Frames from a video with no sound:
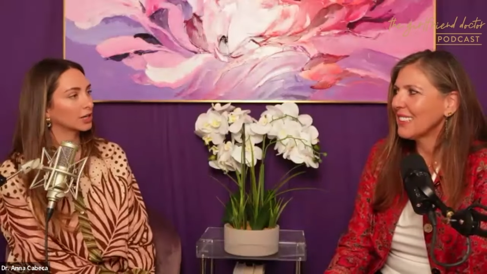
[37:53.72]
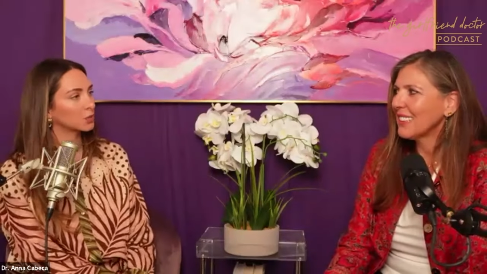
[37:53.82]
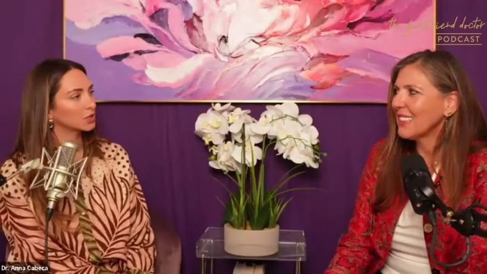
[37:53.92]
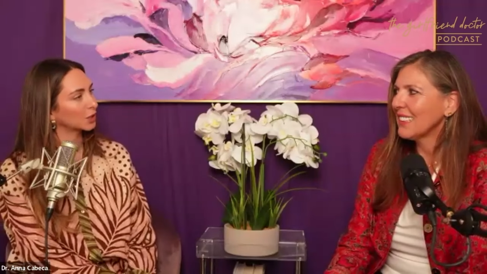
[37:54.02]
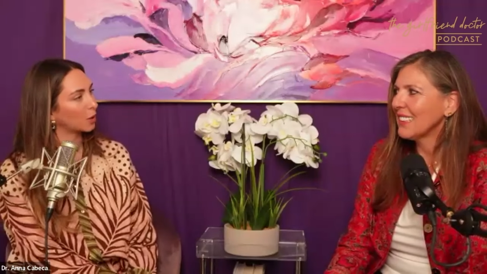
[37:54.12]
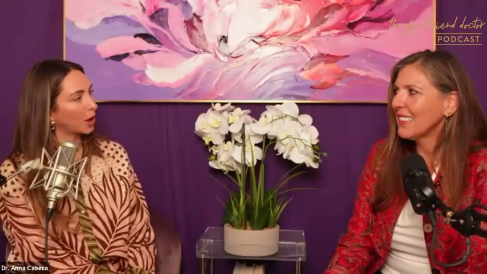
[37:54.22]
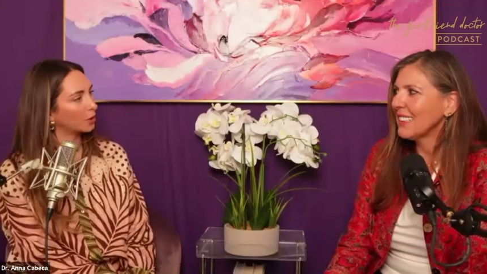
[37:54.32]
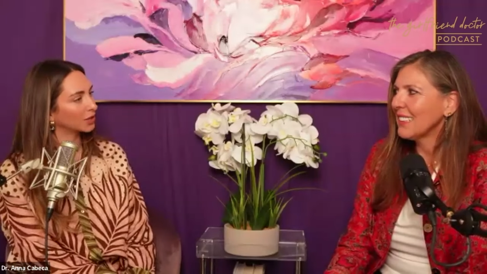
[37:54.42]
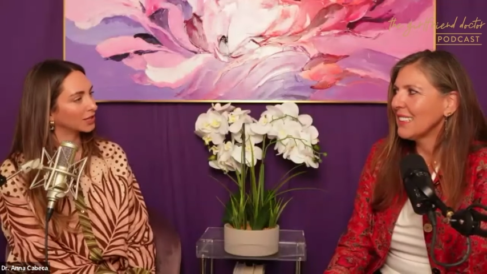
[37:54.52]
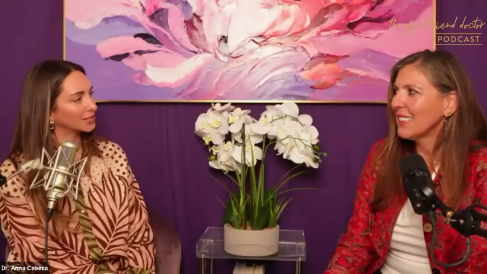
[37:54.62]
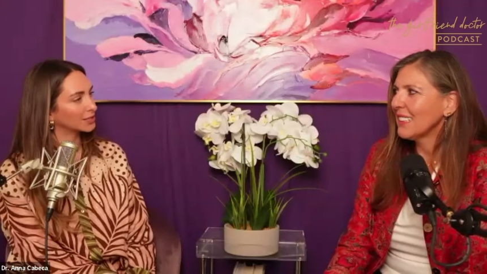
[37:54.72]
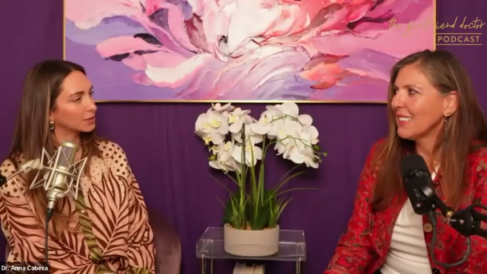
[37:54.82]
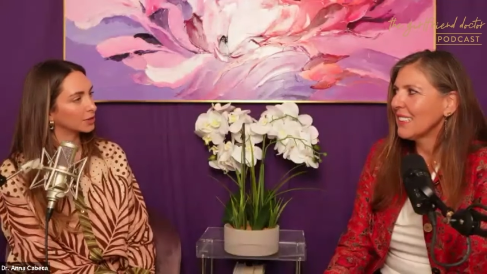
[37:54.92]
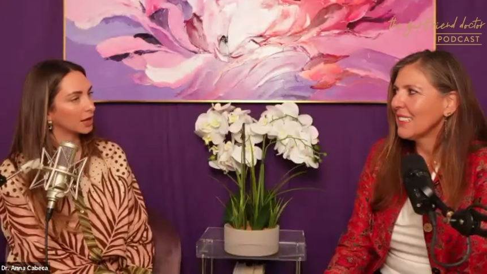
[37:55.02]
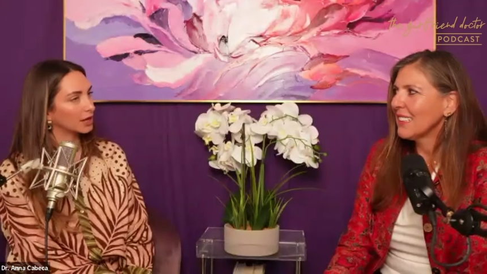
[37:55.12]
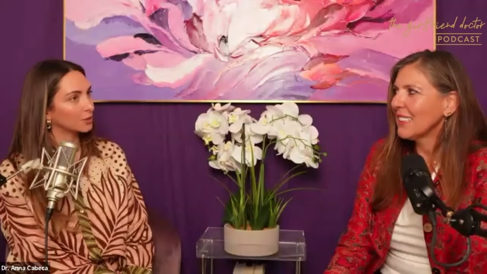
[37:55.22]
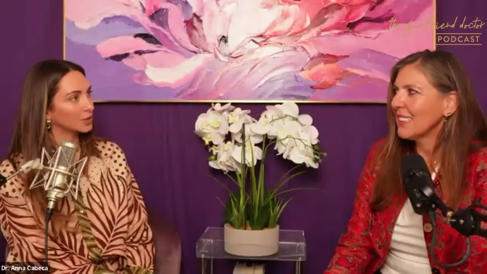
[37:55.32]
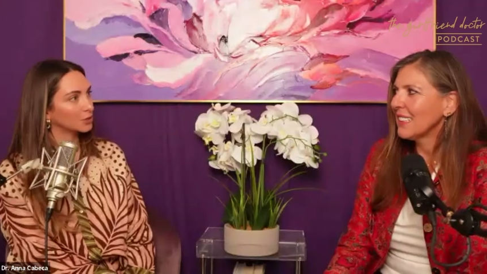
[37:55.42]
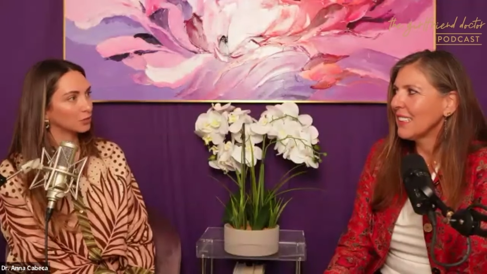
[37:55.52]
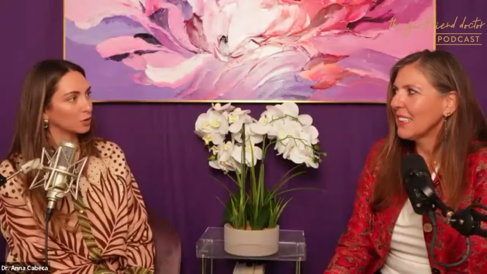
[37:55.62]
Speaker 1: next one to come out is
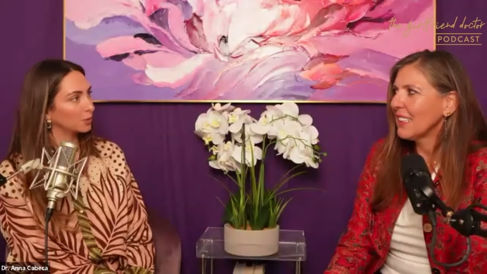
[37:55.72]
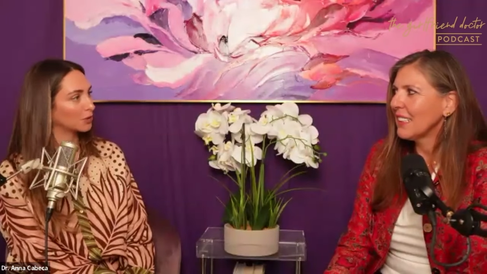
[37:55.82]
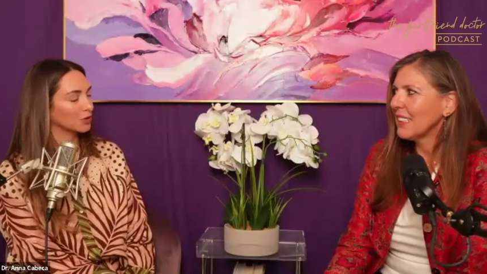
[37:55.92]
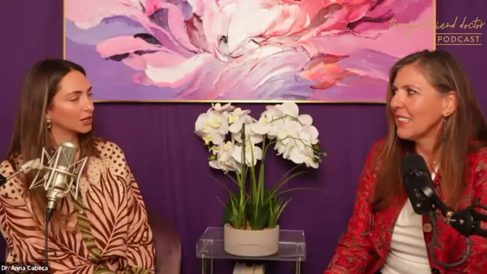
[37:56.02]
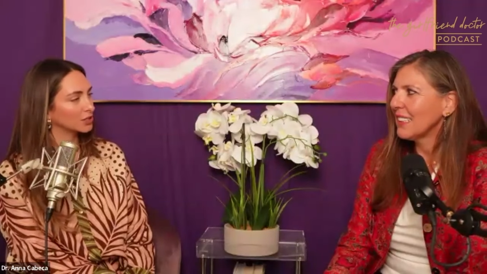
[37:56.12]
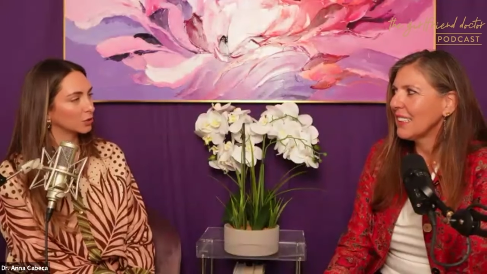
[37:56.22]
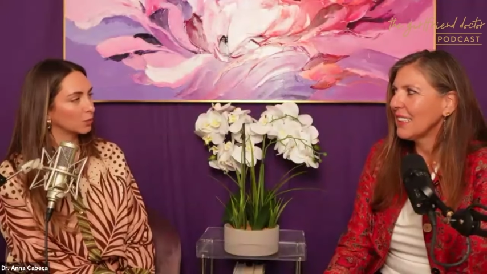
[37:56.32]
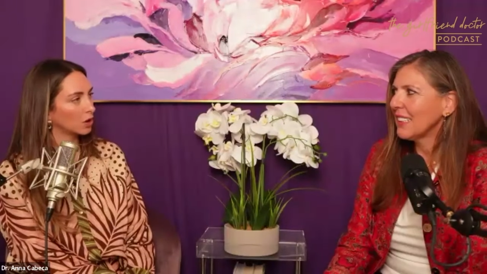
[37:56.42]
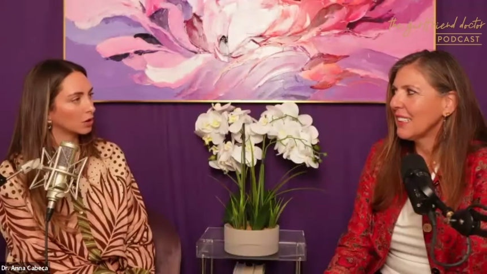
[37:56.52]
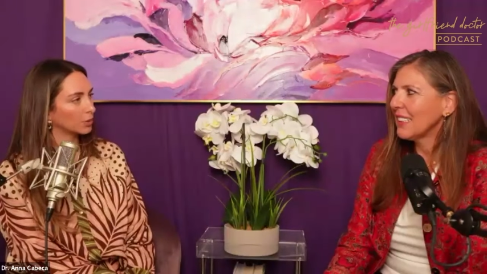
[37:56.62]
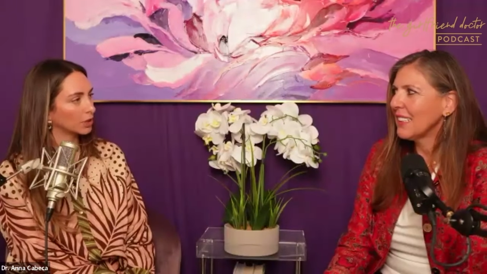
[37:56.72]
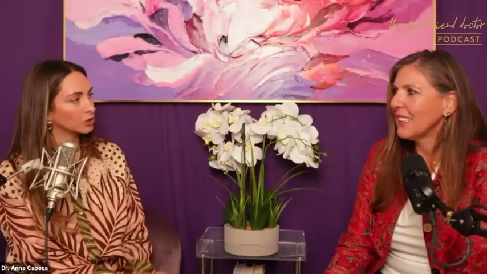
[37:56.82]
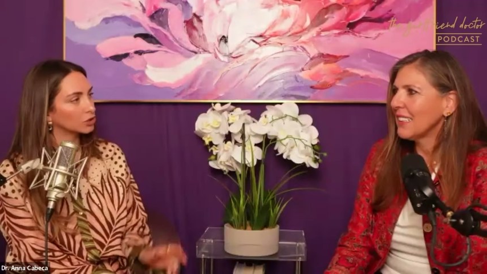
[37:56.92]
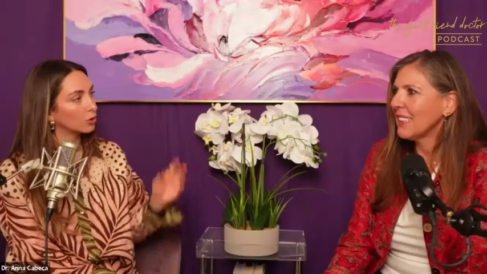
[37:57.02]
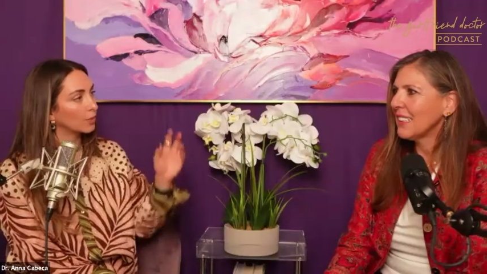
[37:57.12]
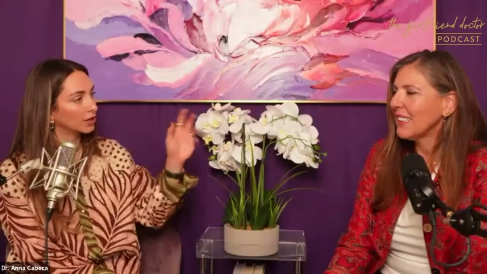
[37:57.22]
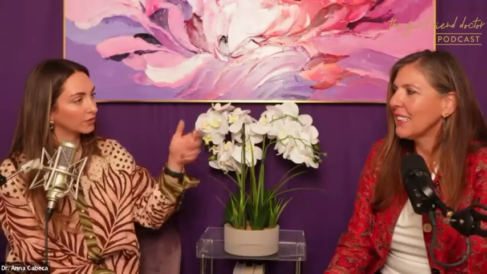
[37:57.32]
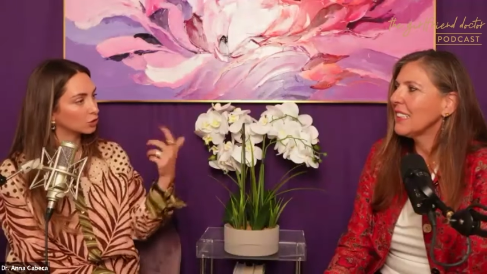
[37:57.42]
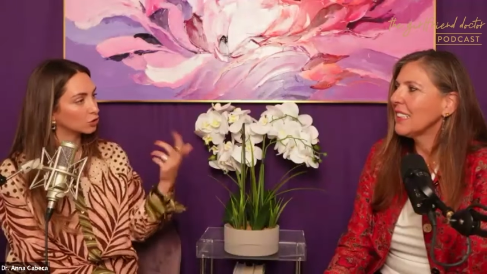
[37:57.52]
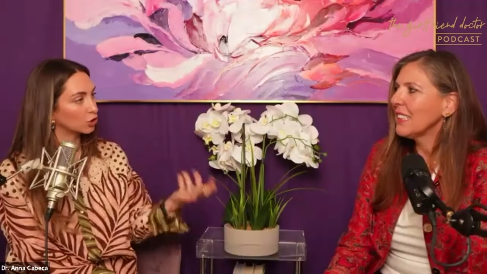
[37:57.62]
something to remineralize your water, because so many of
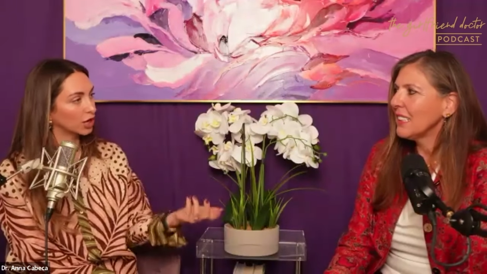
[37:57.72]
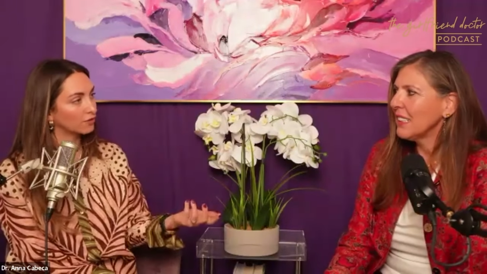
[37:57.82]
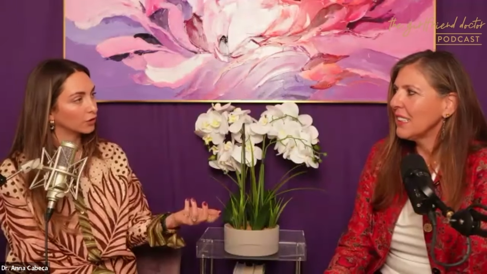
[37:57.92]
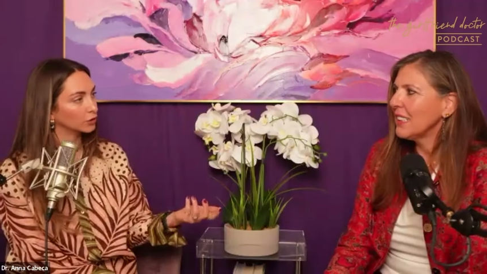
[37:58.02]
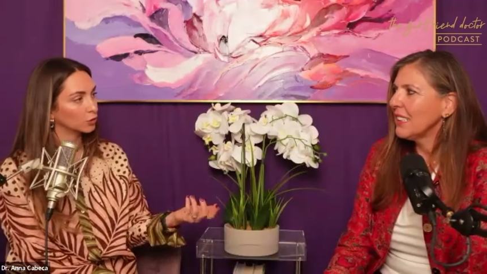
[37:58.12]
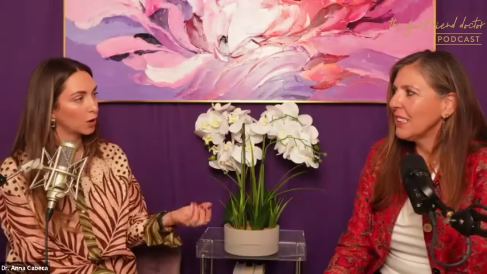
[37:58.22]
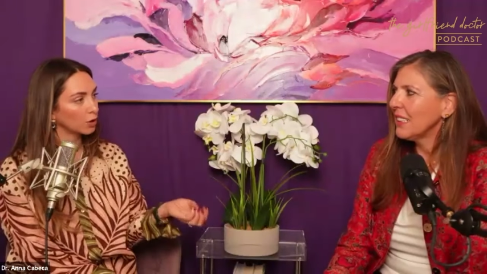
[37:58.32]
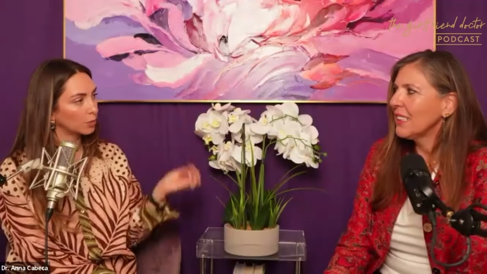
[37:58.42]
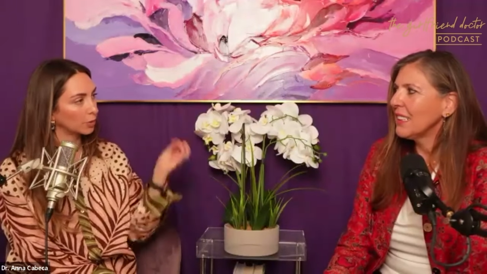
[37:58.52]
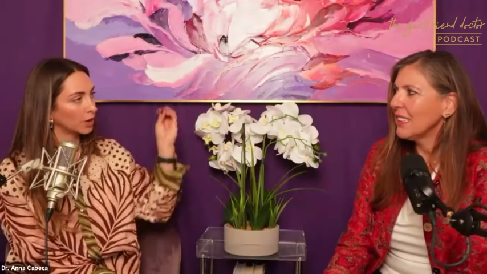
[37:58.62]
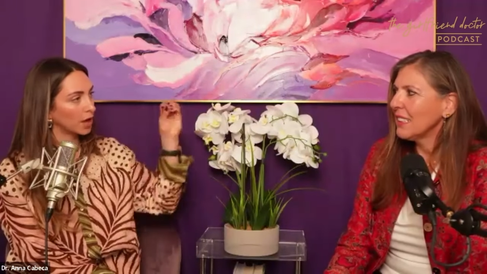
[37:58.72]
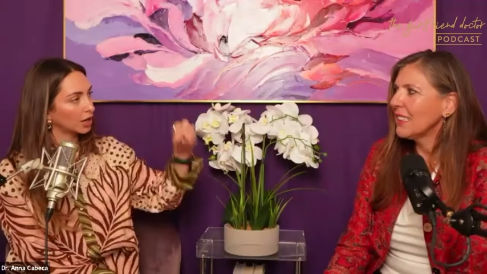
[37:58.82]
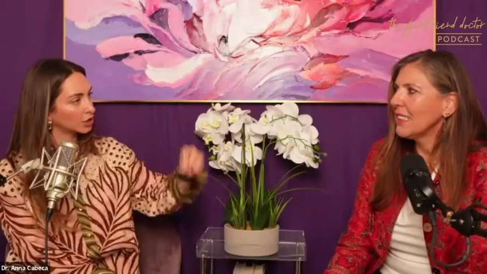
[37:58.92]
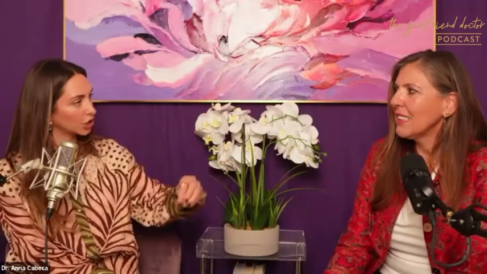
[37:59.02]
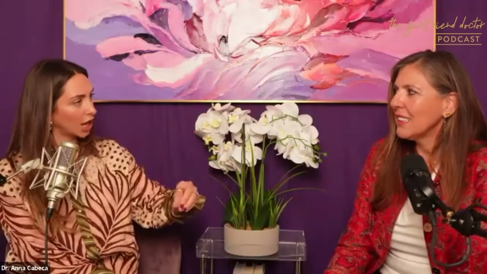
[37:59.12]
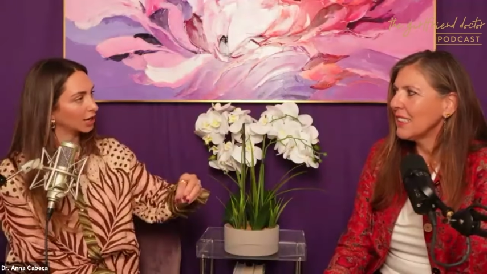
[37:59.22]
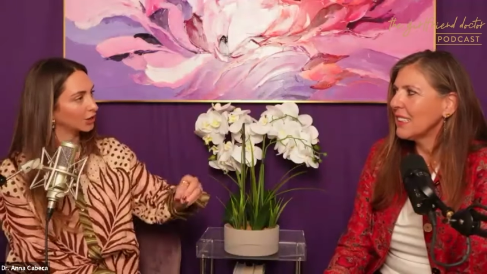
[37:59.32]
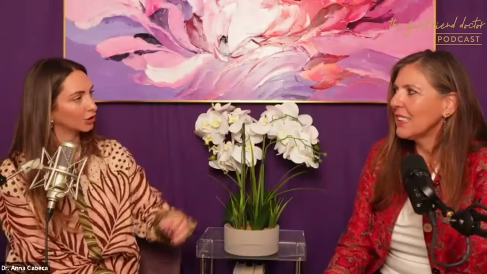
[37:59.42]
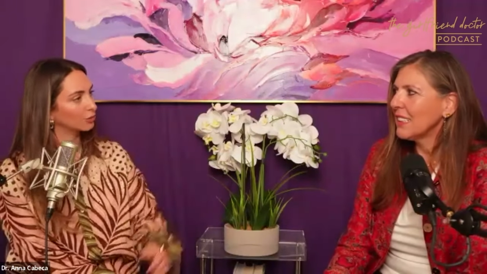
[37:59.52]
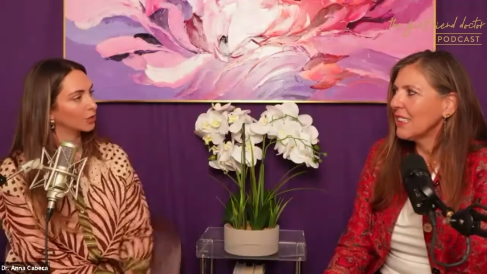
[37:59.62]
us are drinking filtered water, but we're not actually adding
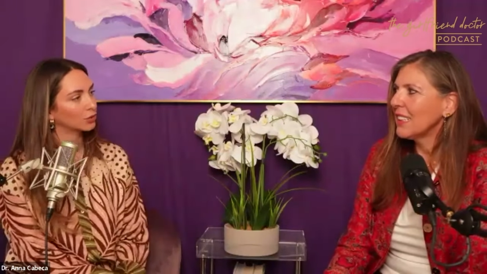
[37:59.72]
the good